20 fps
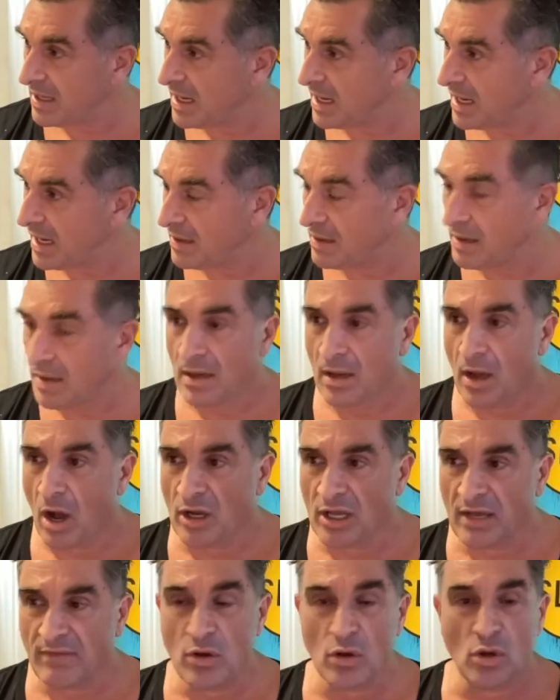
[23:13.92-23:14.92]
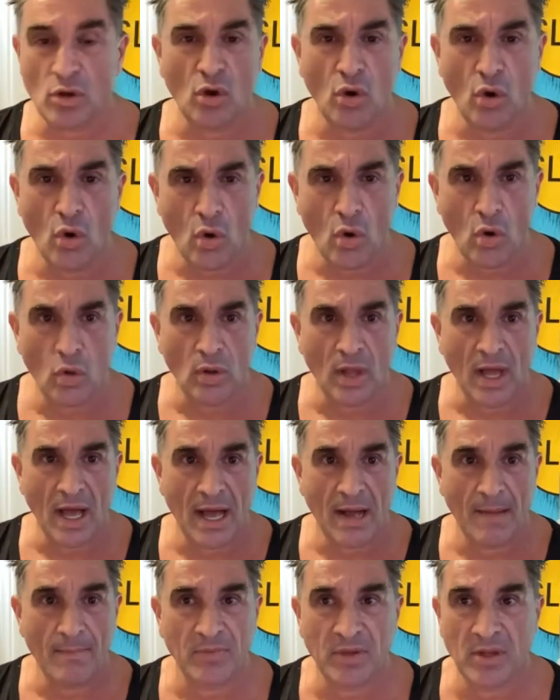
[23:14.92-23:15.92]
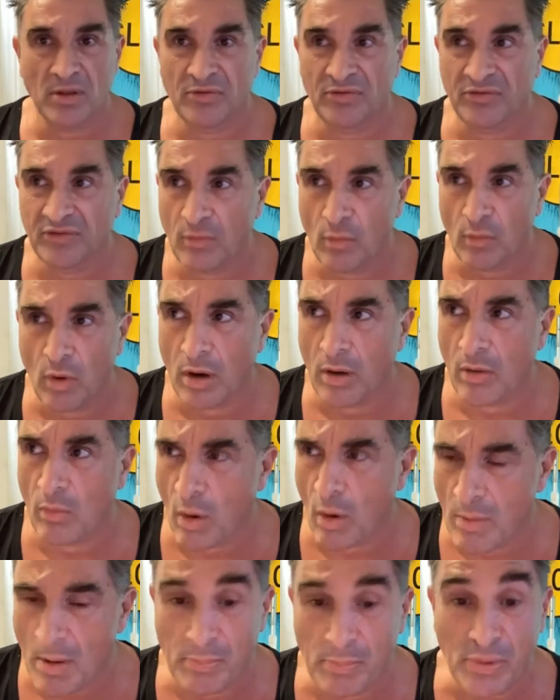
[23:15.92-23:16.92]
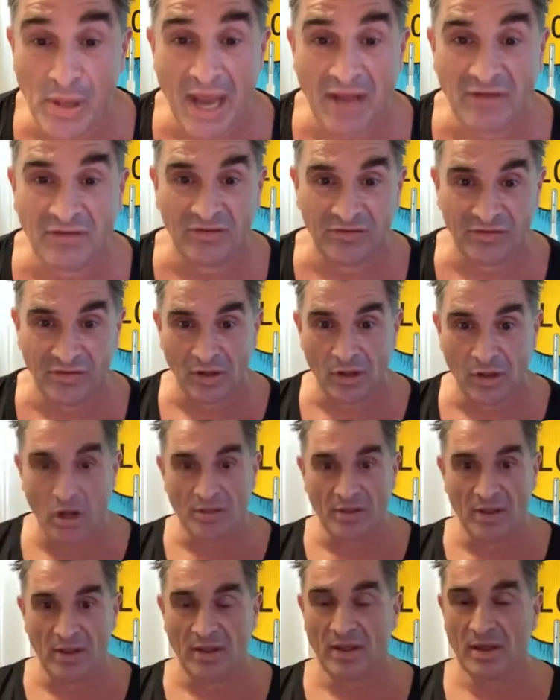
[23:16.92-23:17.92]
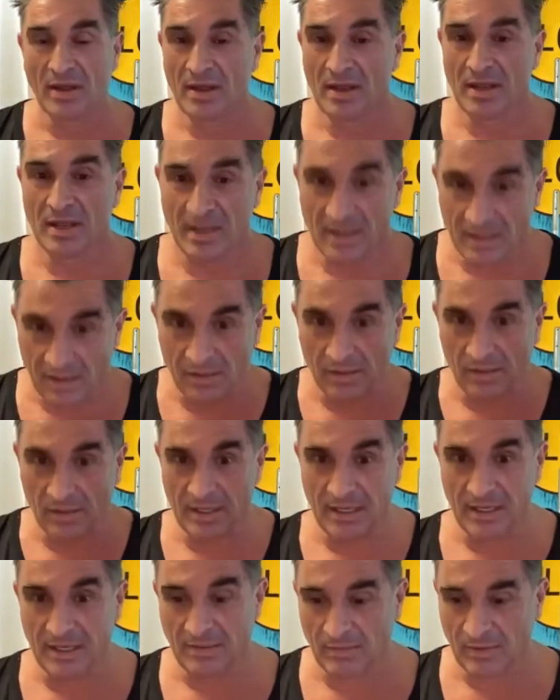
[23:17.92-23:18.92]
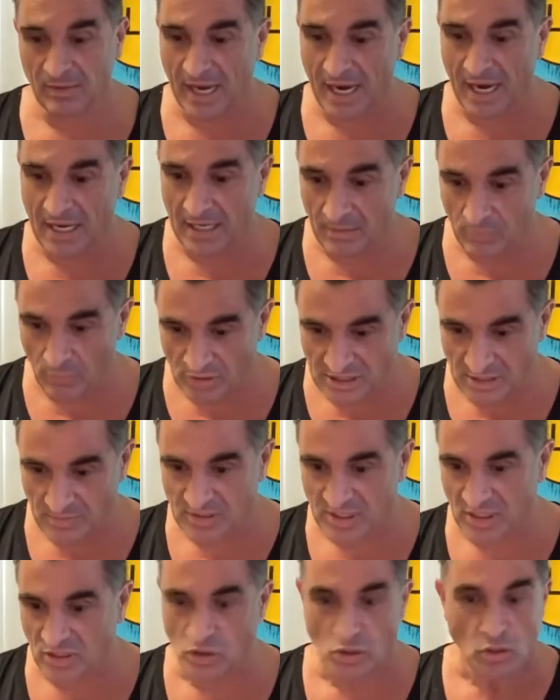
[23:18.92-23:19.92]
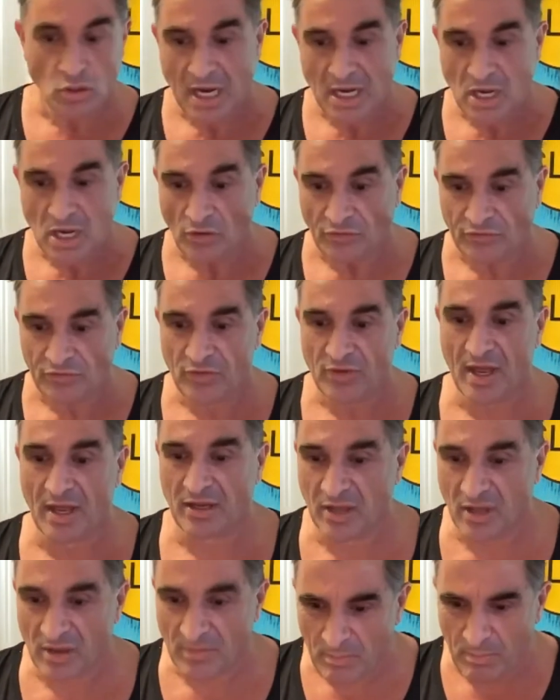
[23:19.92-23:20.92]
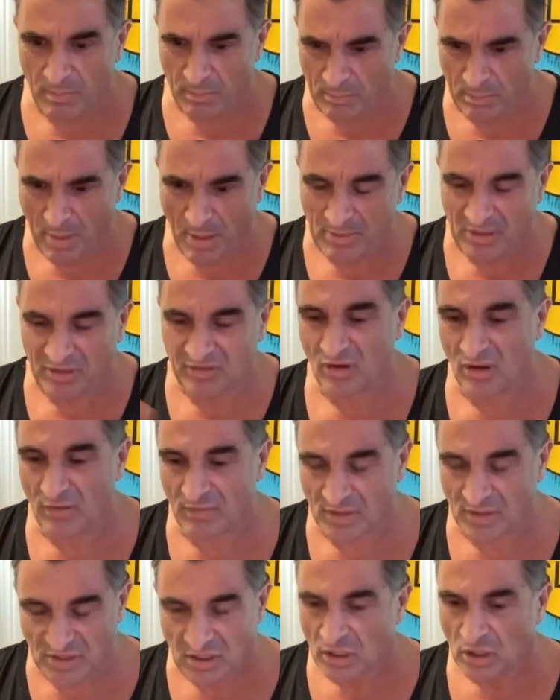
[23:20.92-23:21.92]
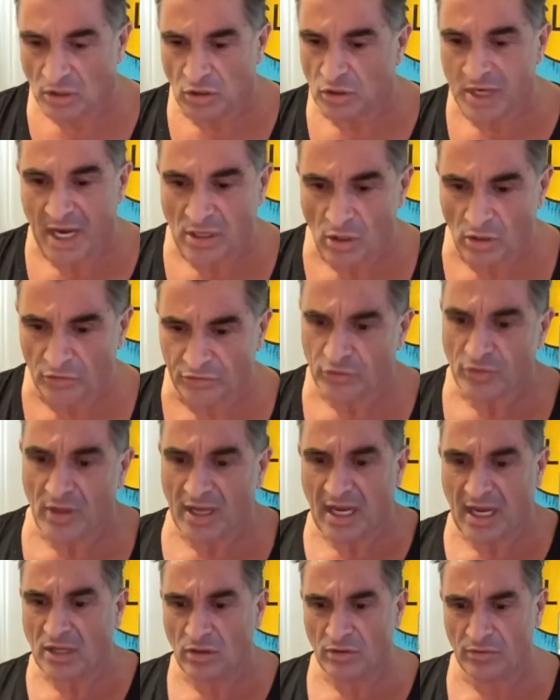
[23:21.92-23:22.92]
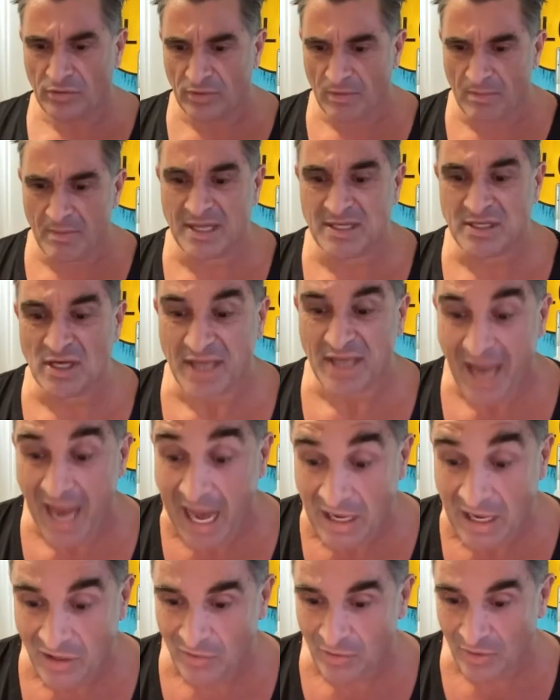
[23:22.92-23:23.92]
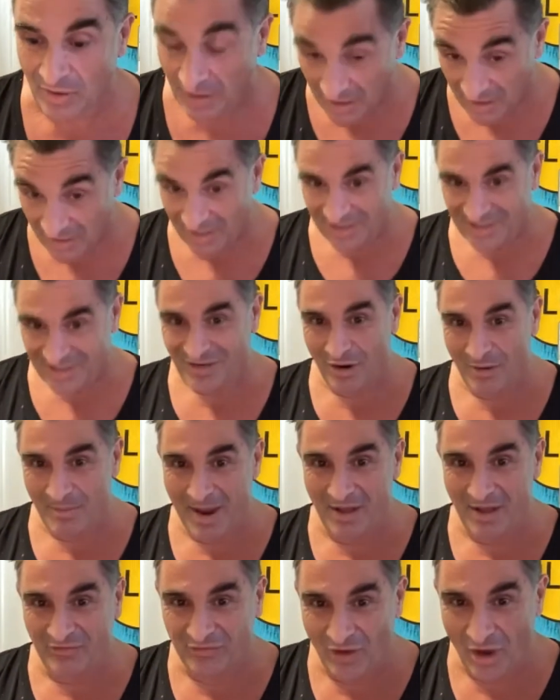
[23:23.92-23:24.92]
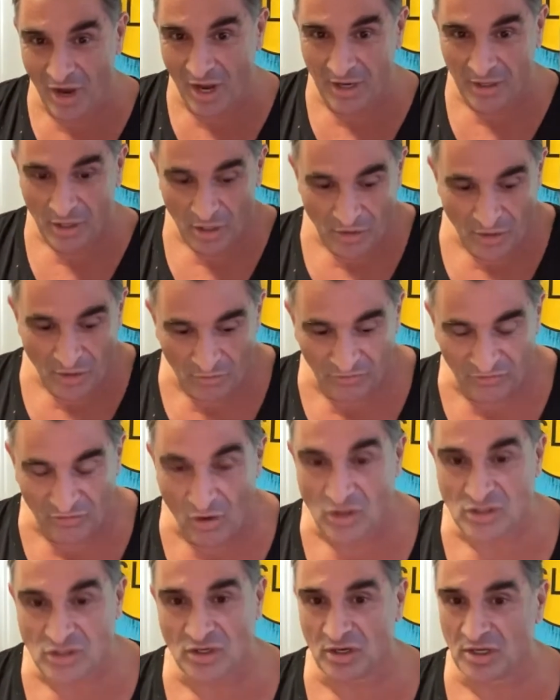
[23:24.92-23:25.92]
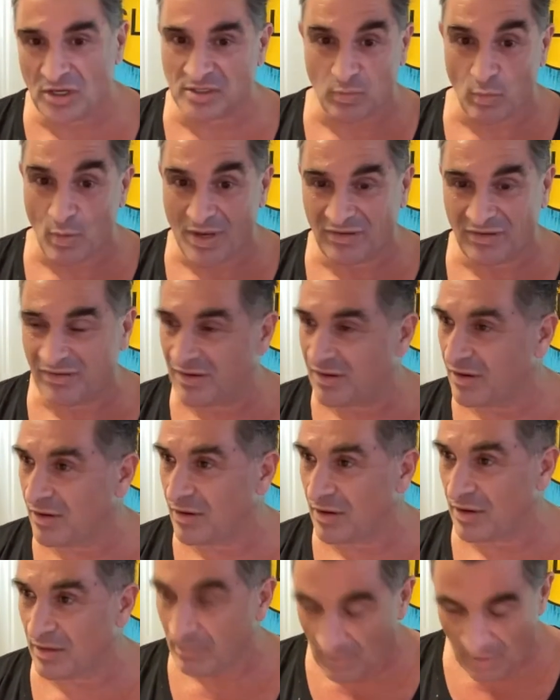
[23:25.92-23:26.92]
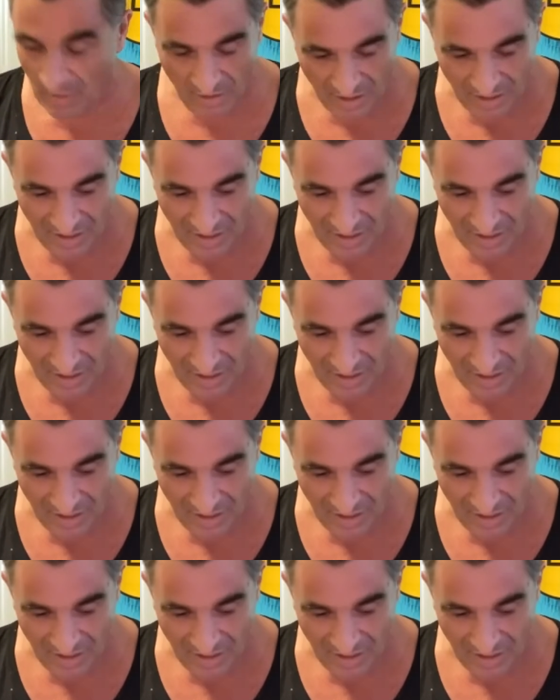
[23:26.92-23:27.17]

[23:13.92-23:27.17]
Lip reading: and I'll give you a call, to see what my place is in the line. A little Indian lady at reception said, "You cannot do that, public servants. You cannot do that. It means I can do it." So I'm outside. I've got no socks on. It's winter and I'm